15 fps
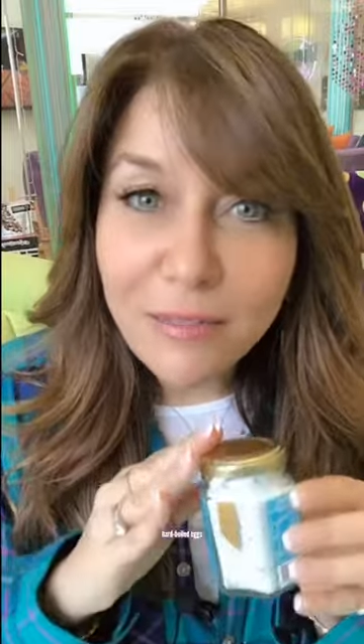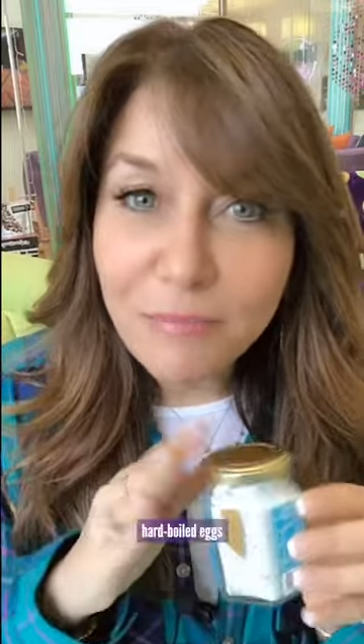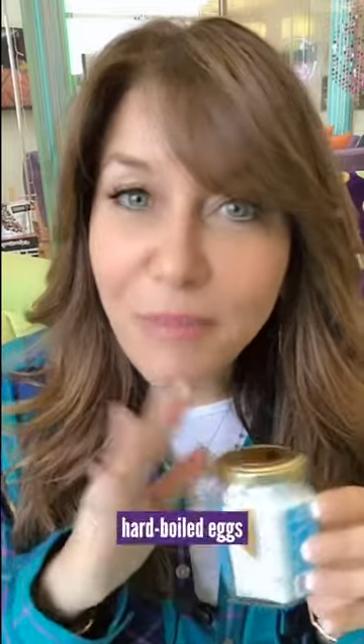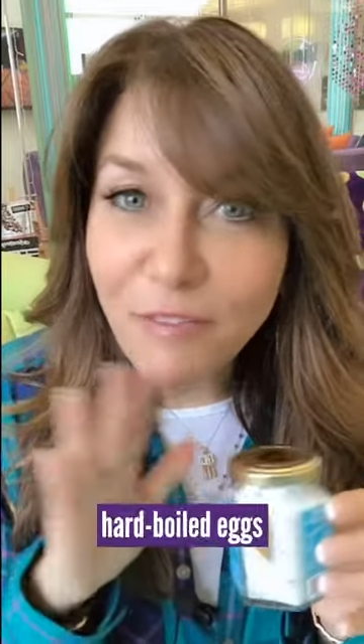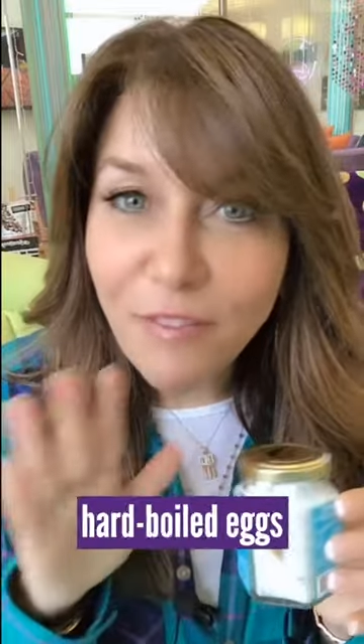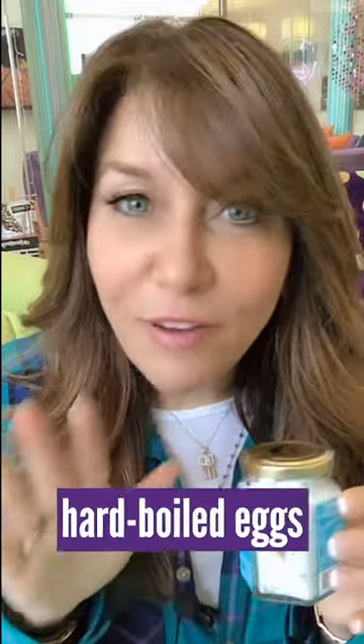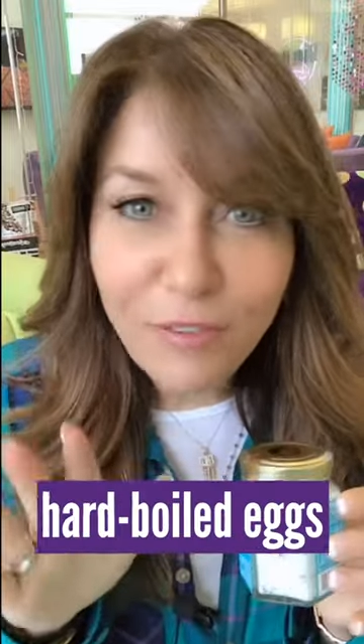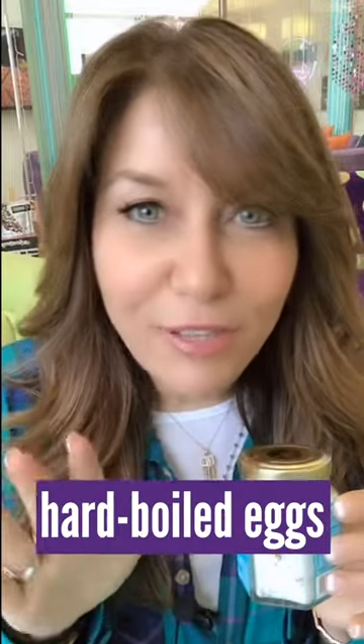my
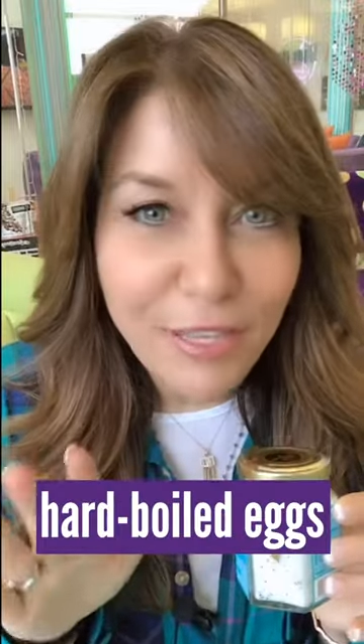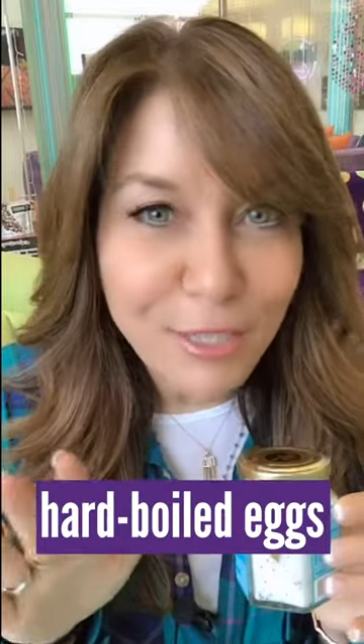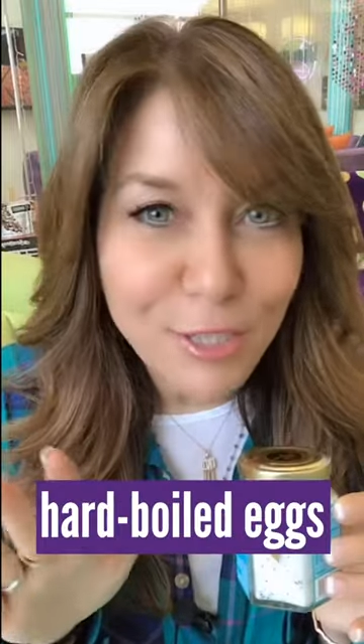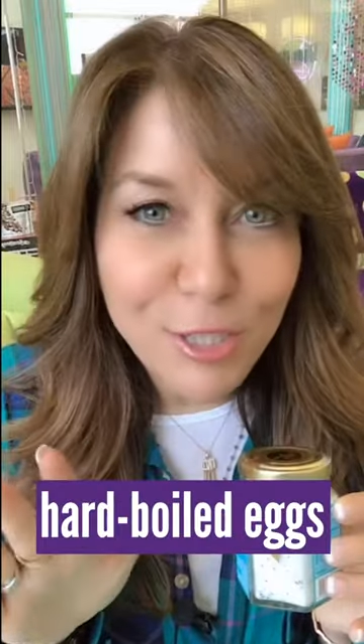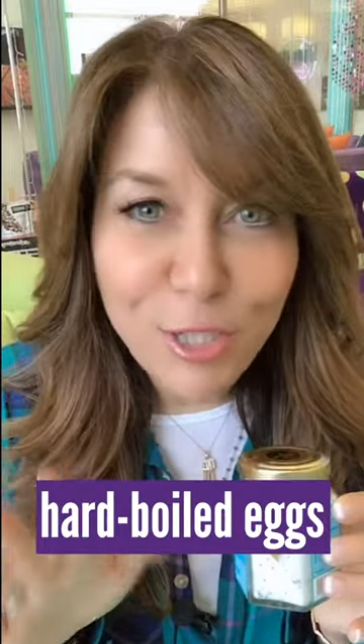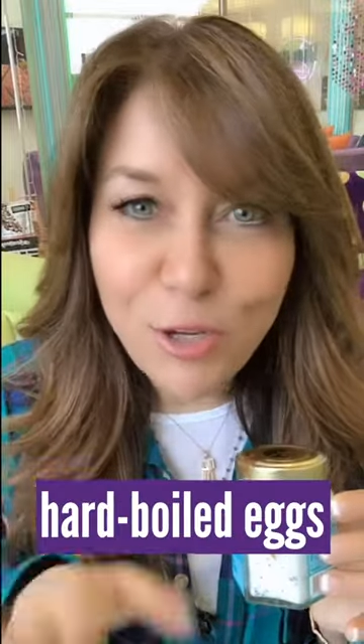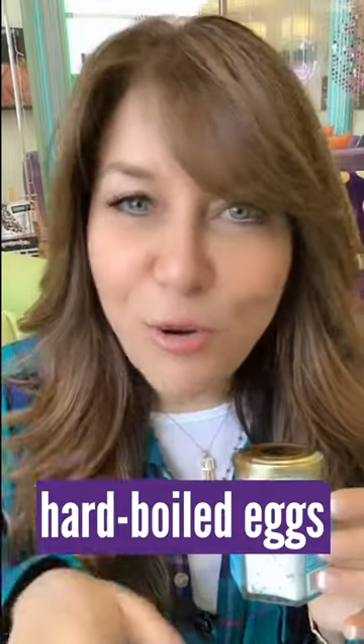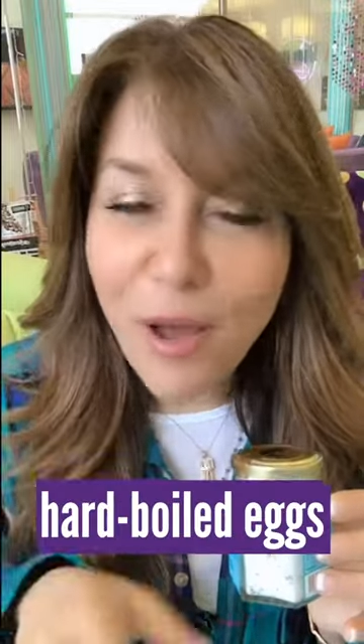favorite thing to
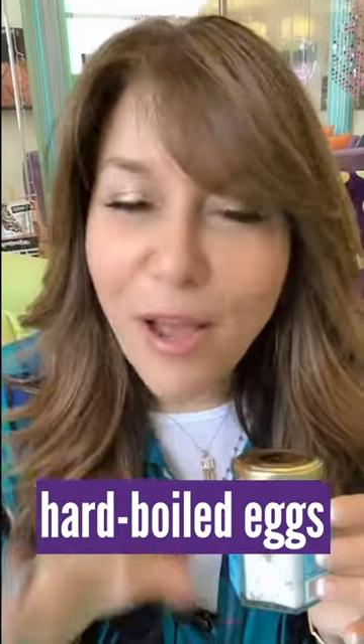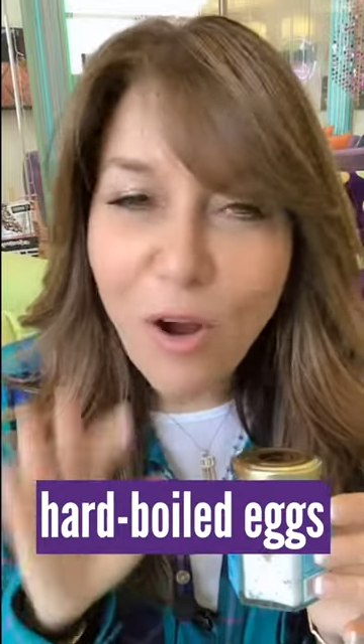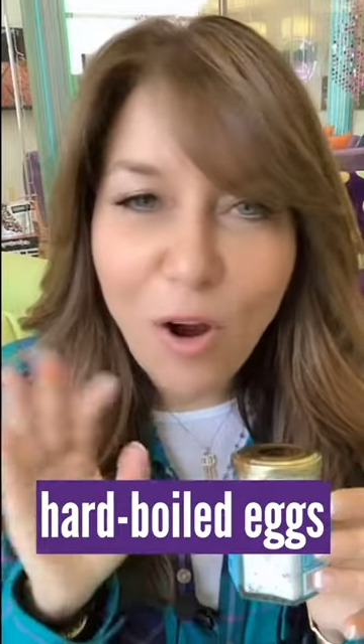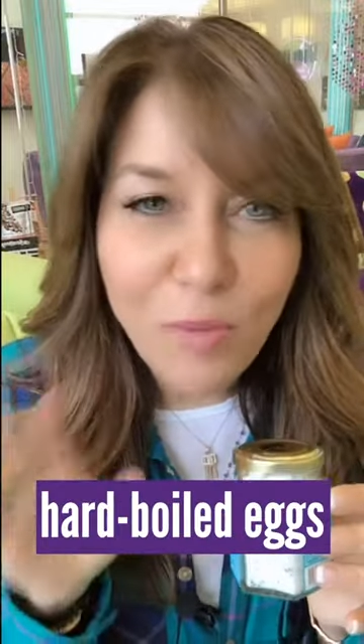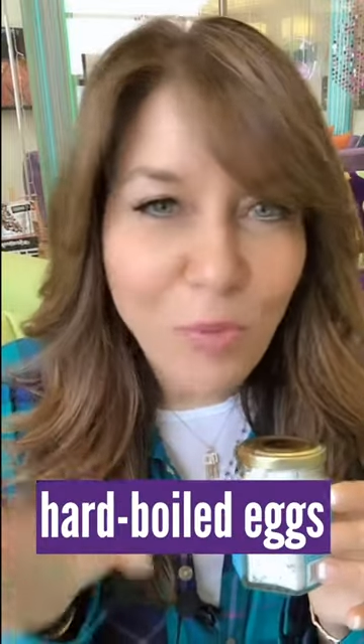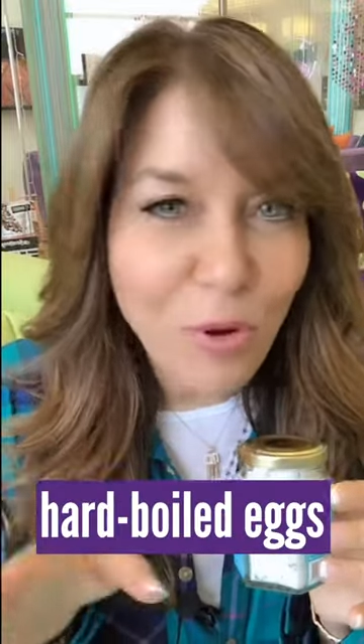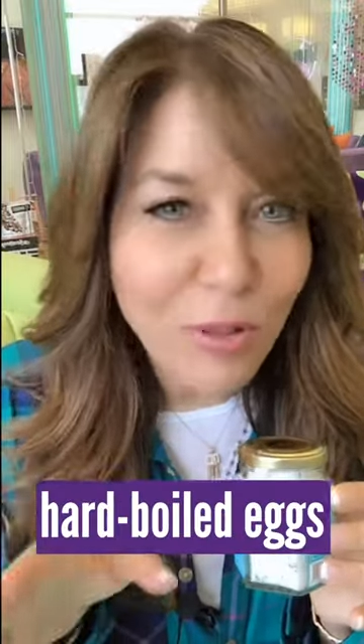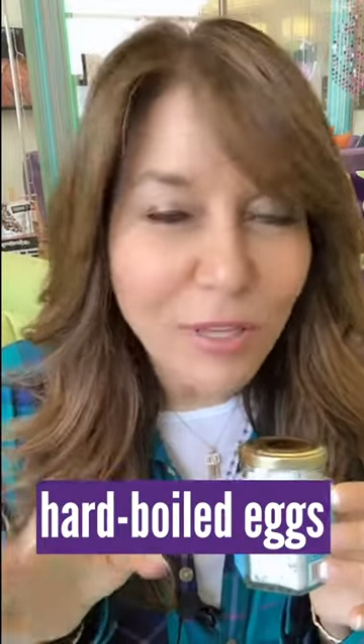do. I
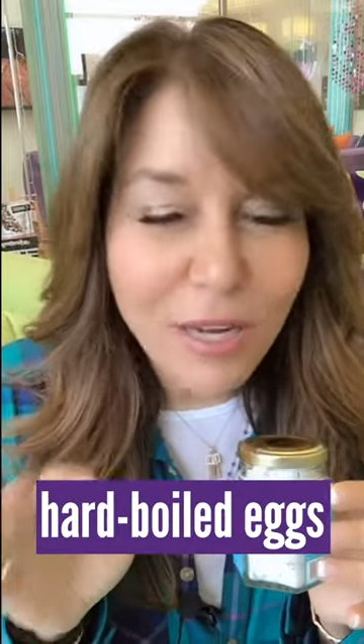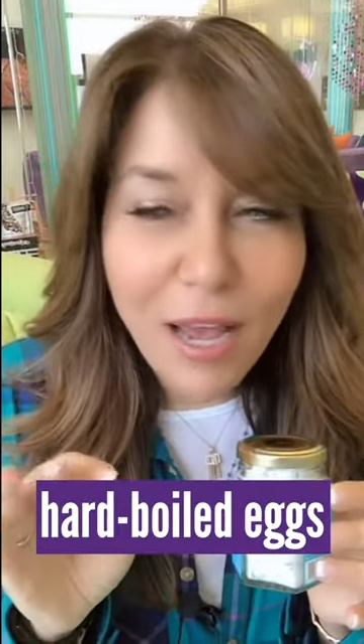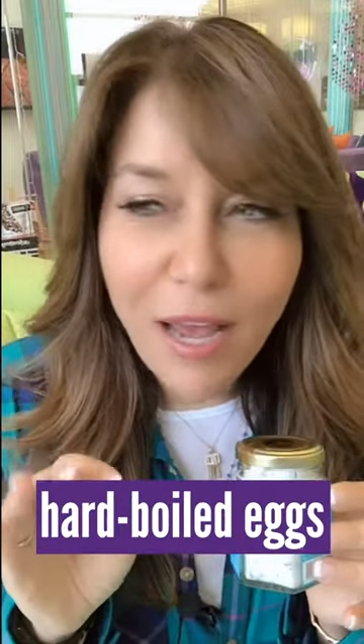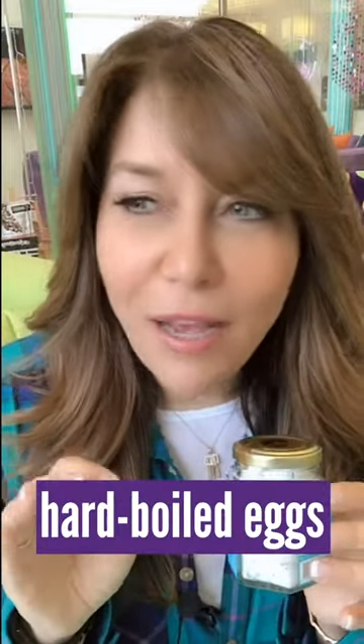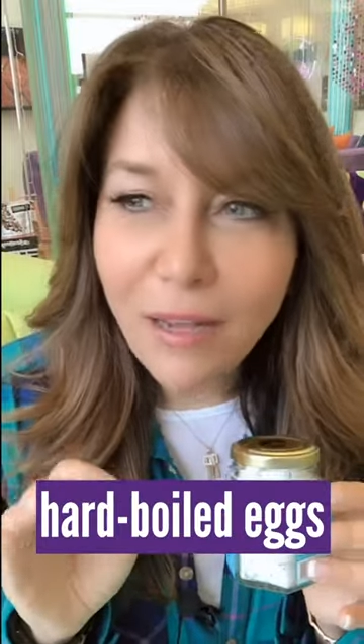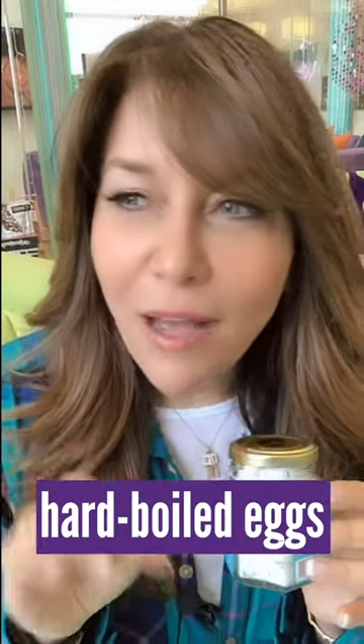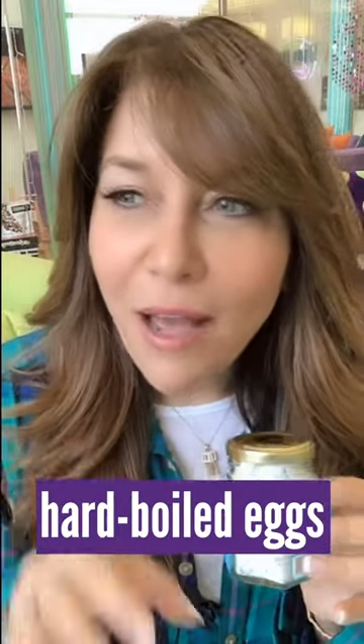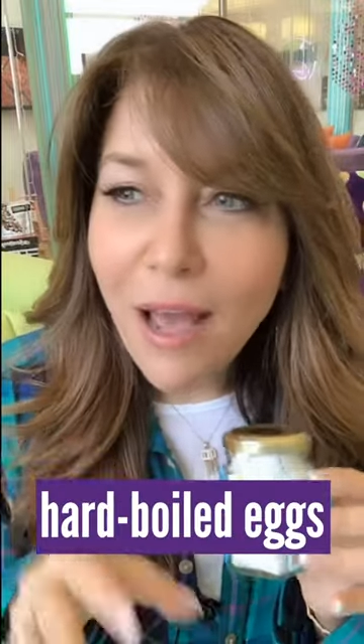hard-boil an
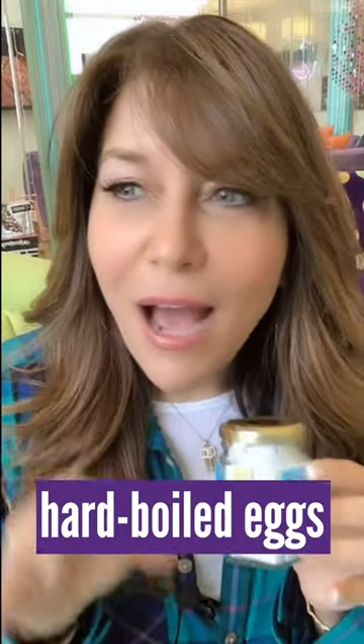egg.